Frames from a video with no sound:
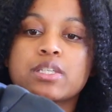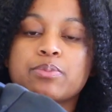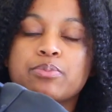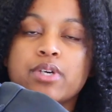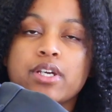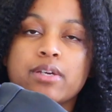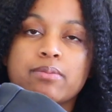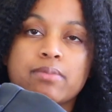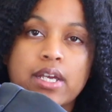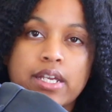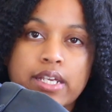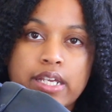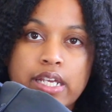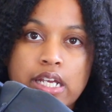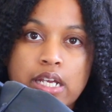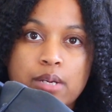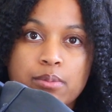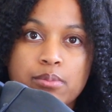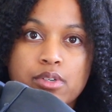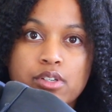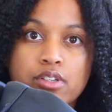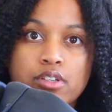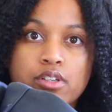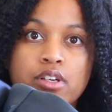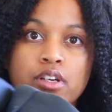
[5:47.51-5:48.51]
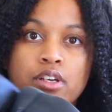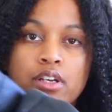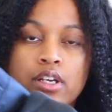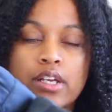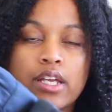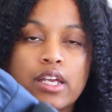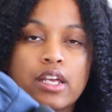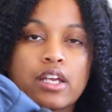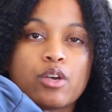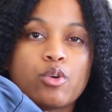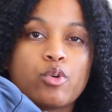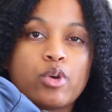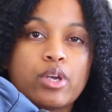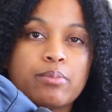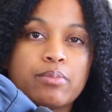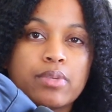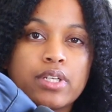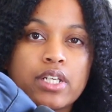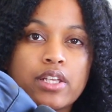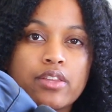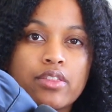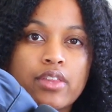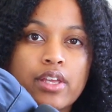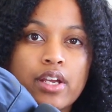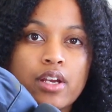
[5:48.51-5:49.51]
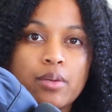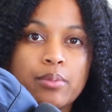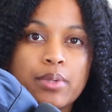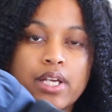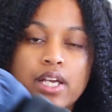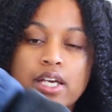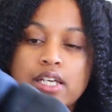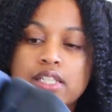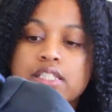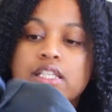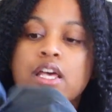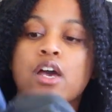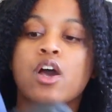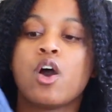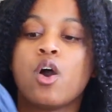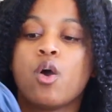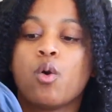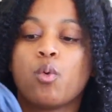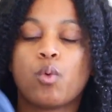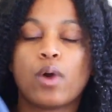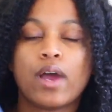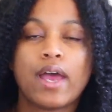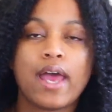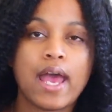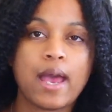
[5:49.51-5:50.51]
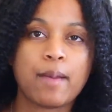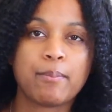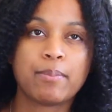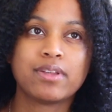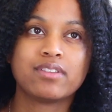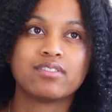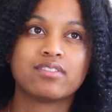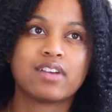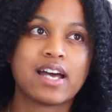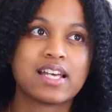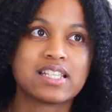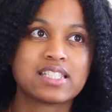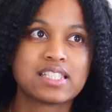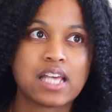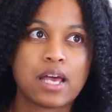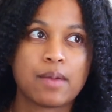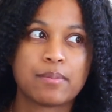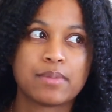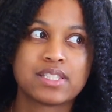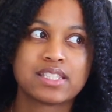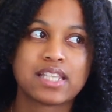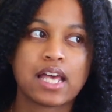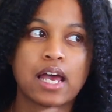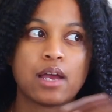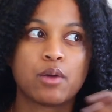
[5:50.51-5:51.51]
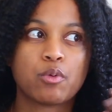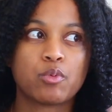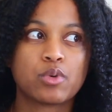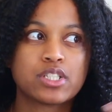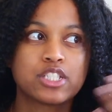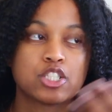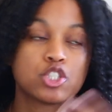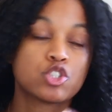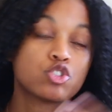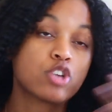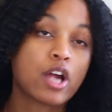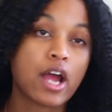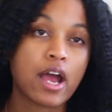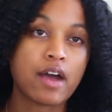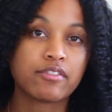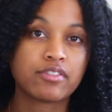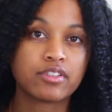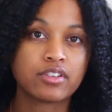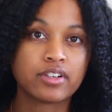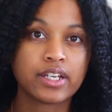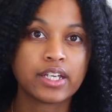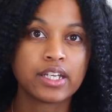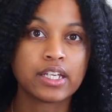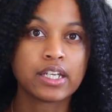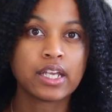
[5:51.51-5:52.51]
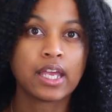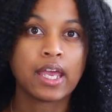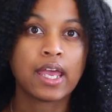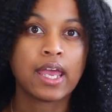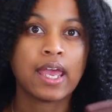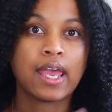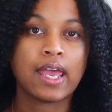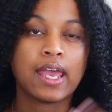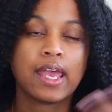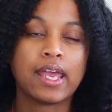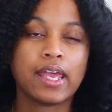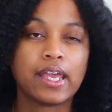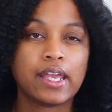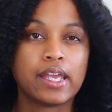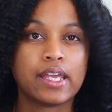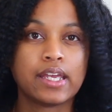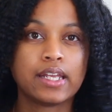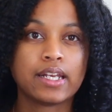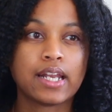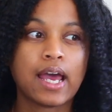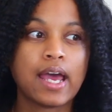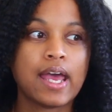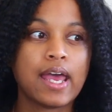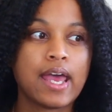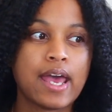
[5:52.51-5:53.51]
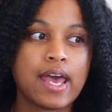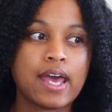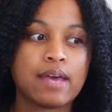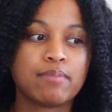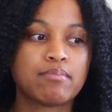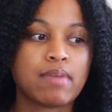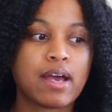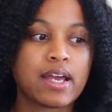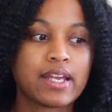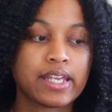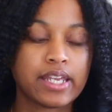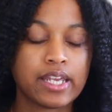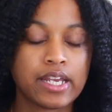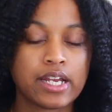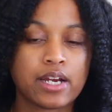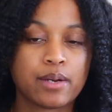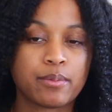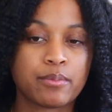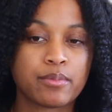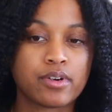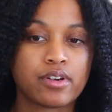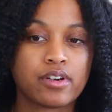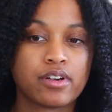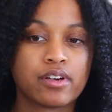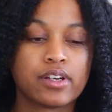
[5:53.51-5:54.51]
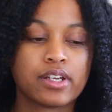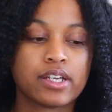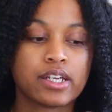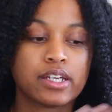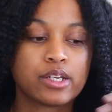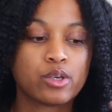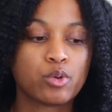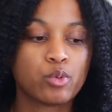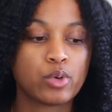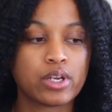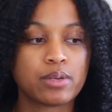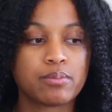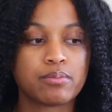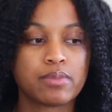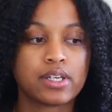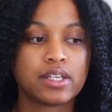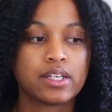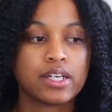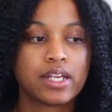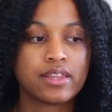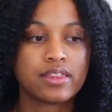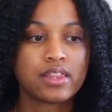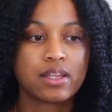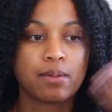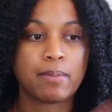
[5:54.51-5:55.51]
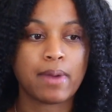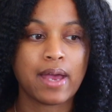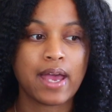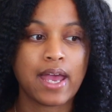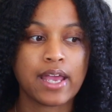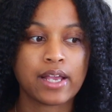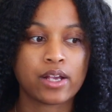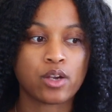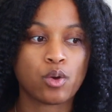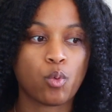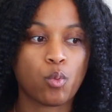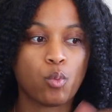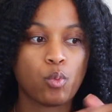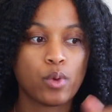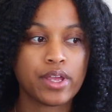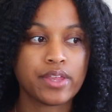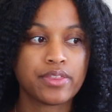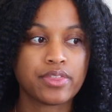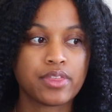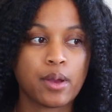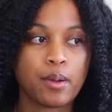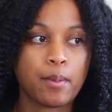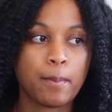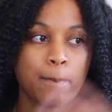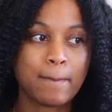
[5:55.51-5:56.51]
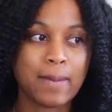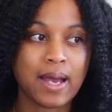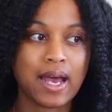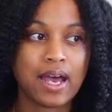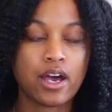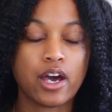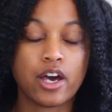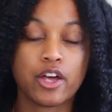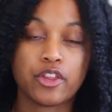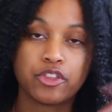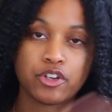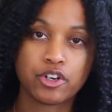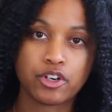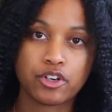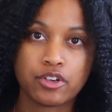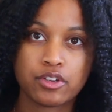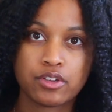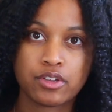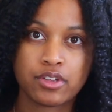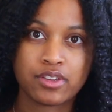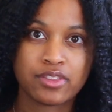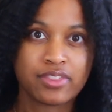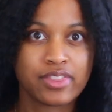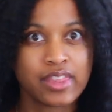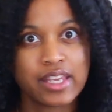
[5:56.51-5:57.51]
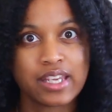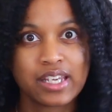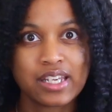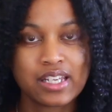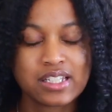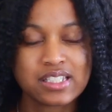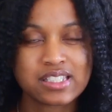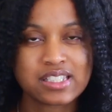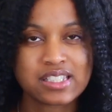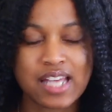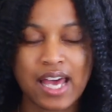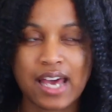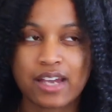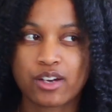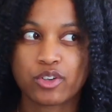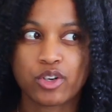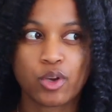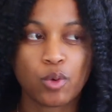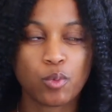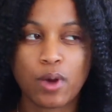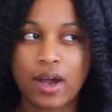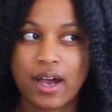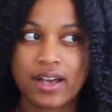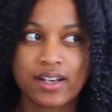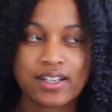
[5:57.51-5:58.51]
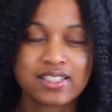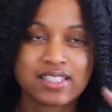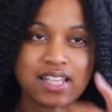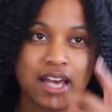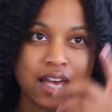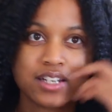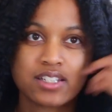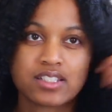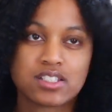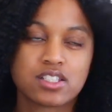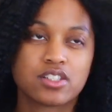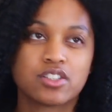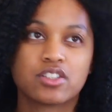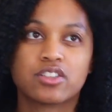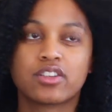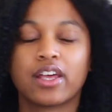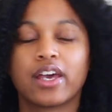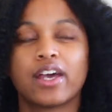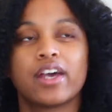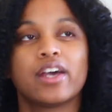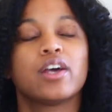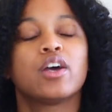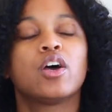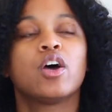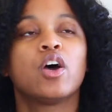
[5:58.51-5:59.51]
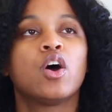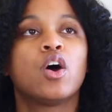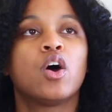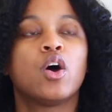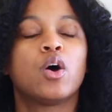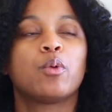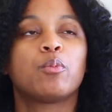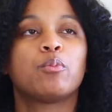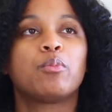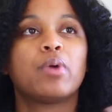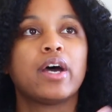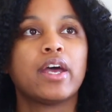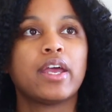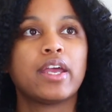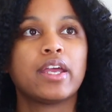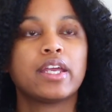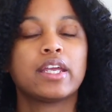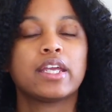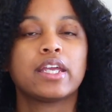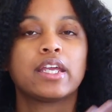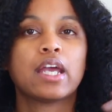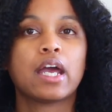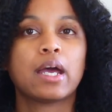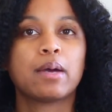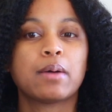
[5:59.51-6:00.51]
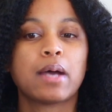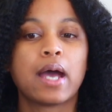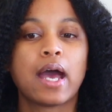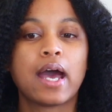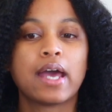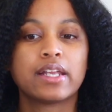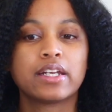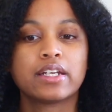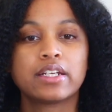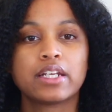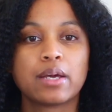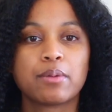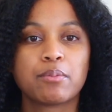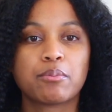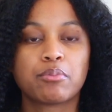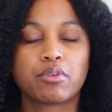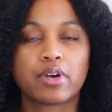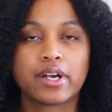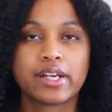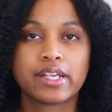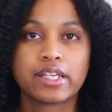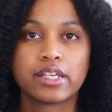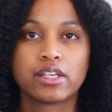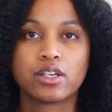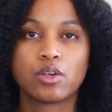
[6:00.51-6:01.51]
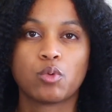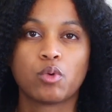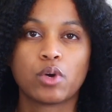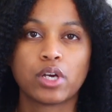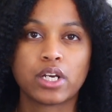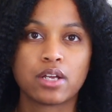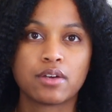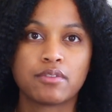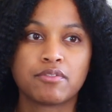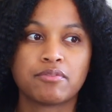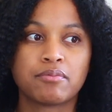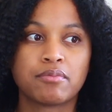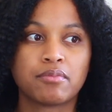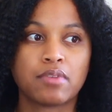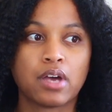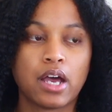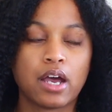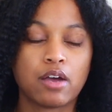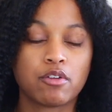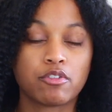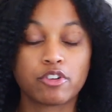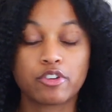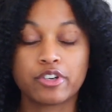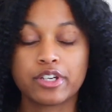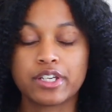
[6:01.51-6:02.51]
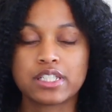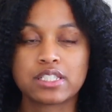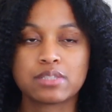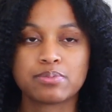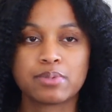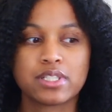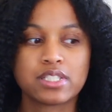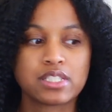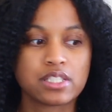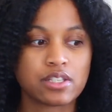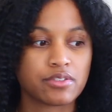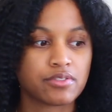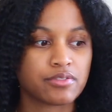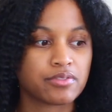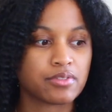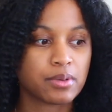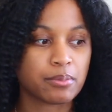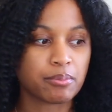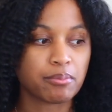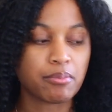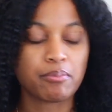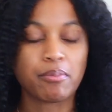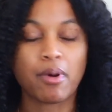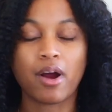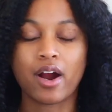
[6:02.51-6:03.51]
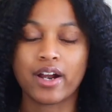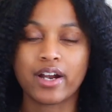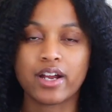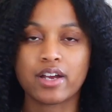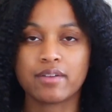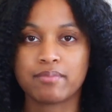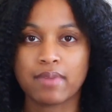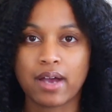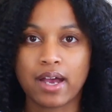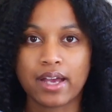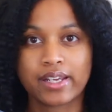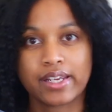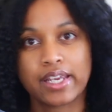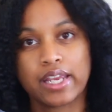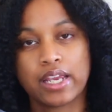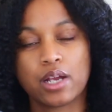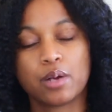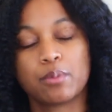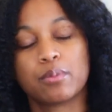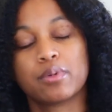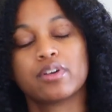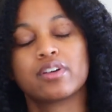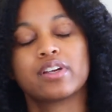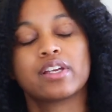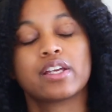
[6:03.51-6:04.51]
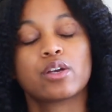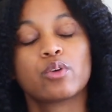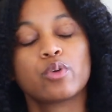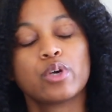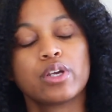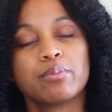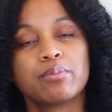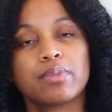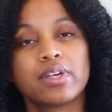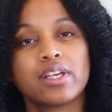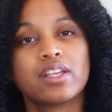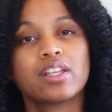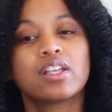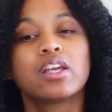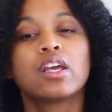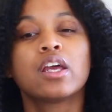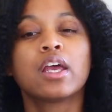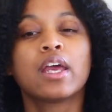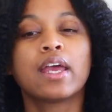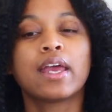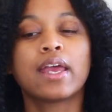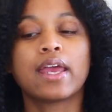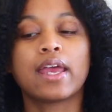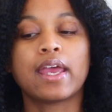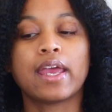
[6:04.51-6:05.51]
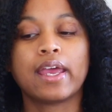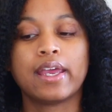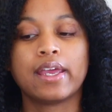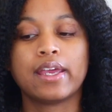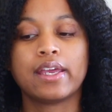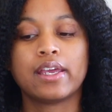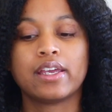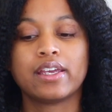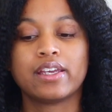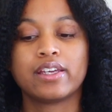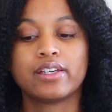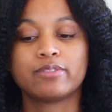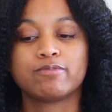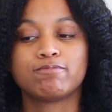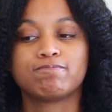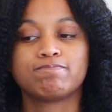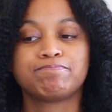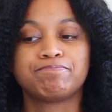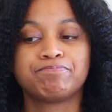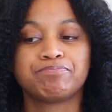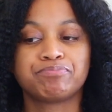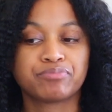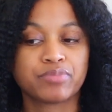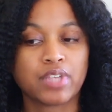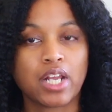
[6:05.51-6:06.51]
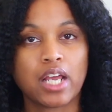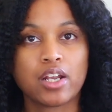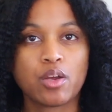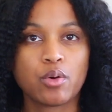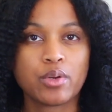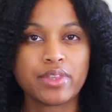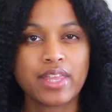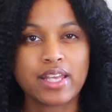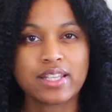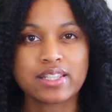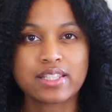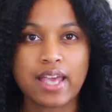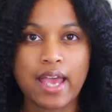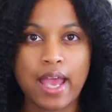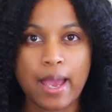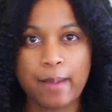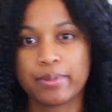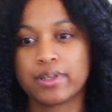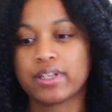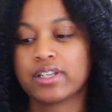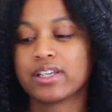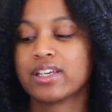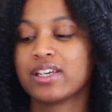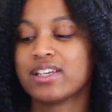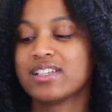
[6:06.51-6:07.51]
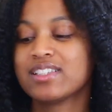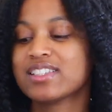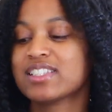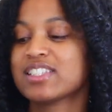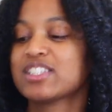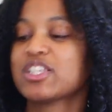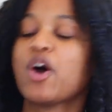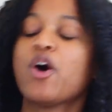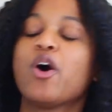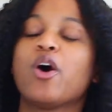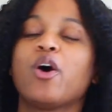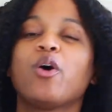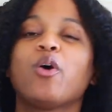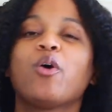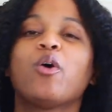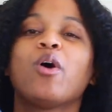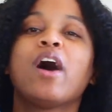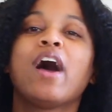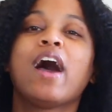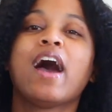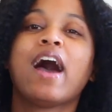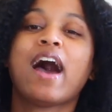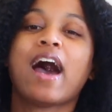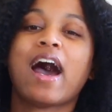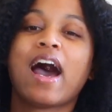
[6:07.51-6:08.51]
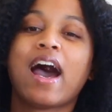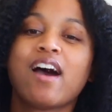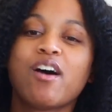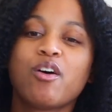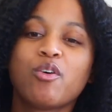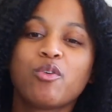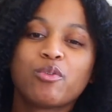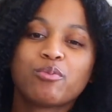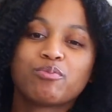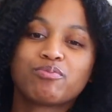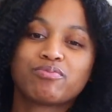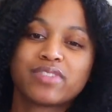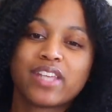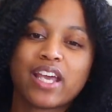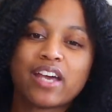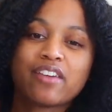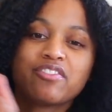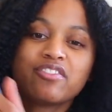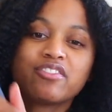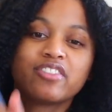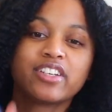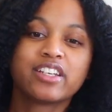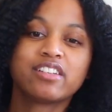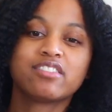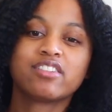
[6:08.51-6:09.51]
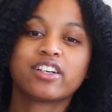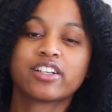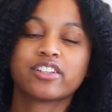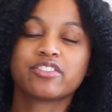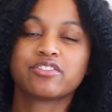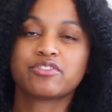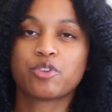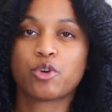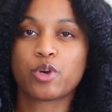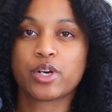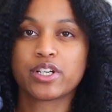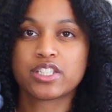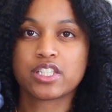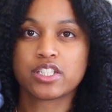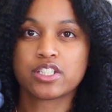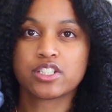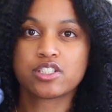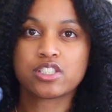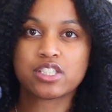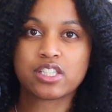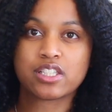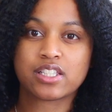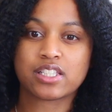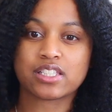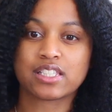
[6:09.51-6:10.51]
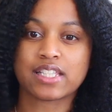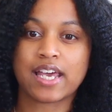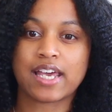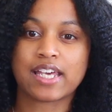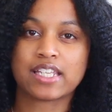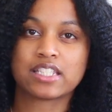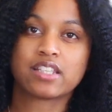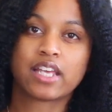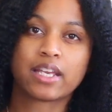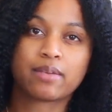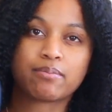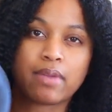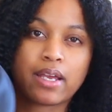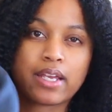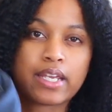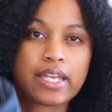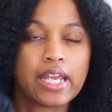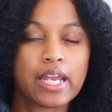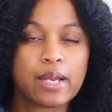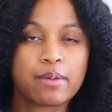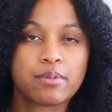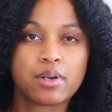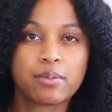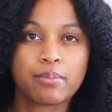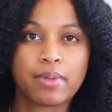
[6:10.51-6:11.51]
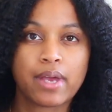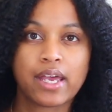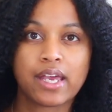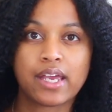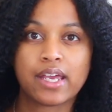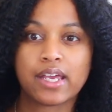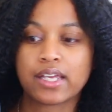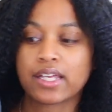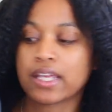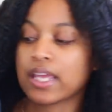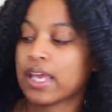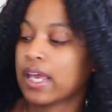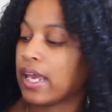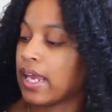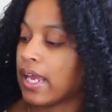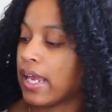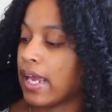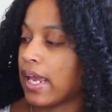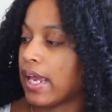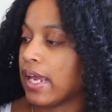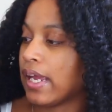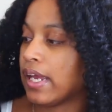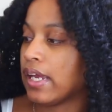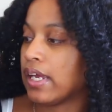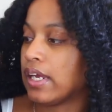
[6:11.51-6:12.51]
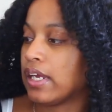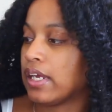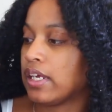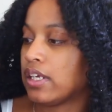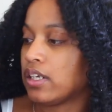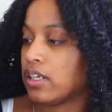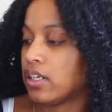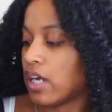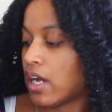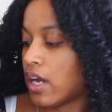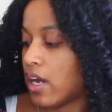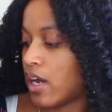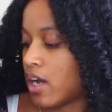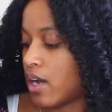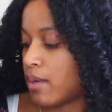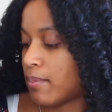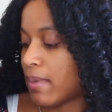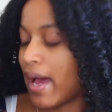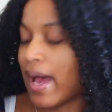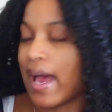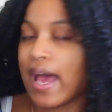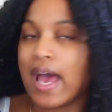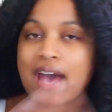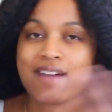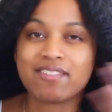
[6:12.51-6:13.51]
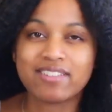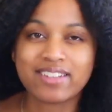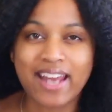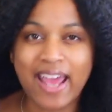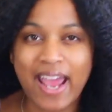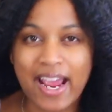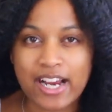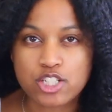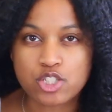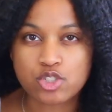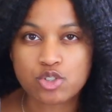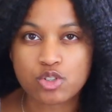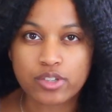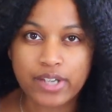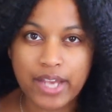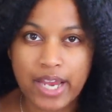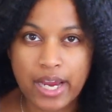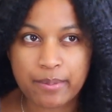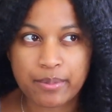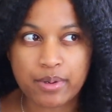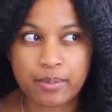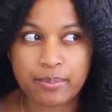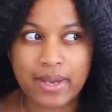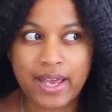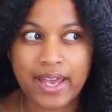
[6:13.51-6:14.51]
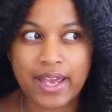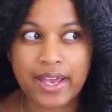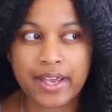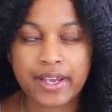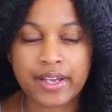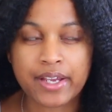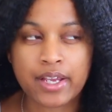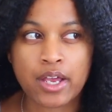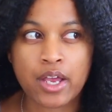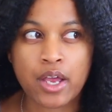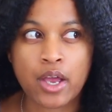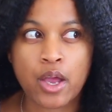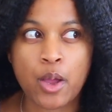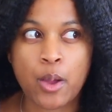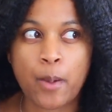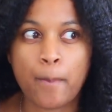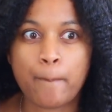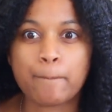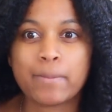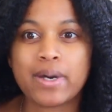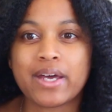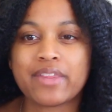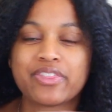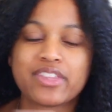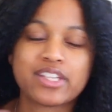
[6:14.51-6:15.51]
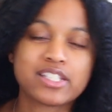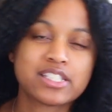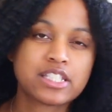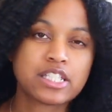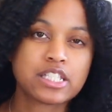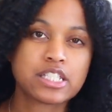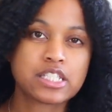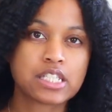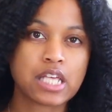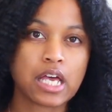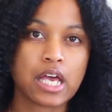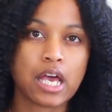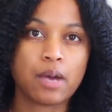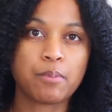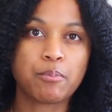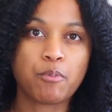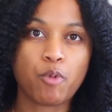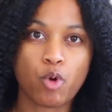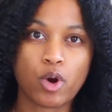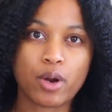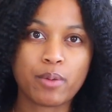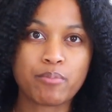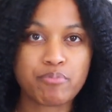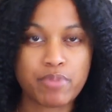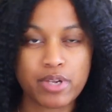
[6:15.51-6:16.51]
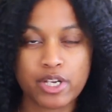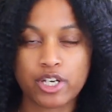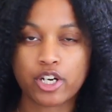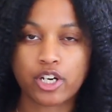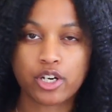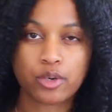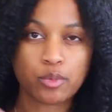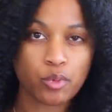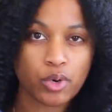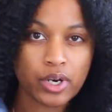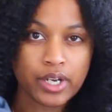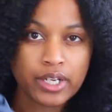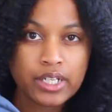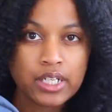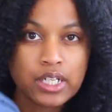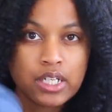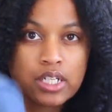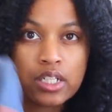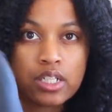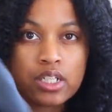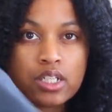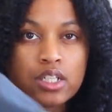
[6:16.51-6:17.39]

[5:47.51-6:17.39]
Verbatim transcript: to put my camera equipment in there because what happened last time is I was traveling and I had my camera equipment in the bag with my other things. I don't know why I decided to do that, but I ended up breaking one of a really expensive part of my camera equipment and I don't want that to happen again. So I'm definitely looking forward to using this as like my camera bag and um, I have an actual camera bag but this is a more bigger one.